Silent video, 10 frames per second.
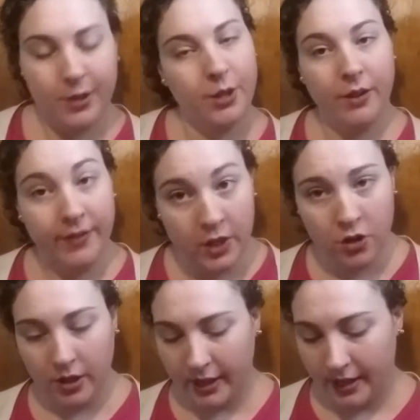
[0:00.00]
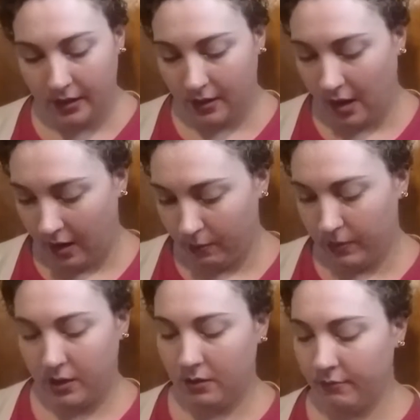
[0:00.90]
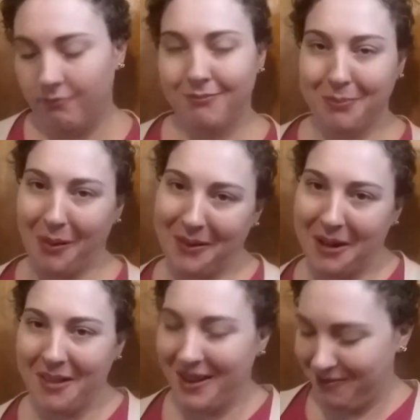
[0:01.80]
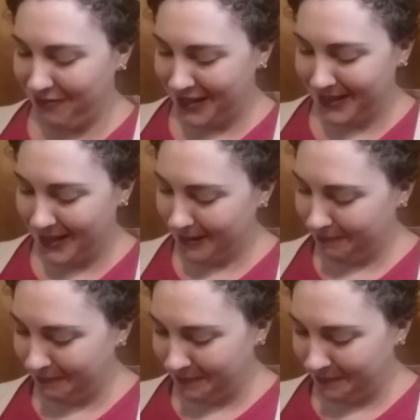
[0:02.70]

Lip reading: So eventually I will pull it all out and fix it.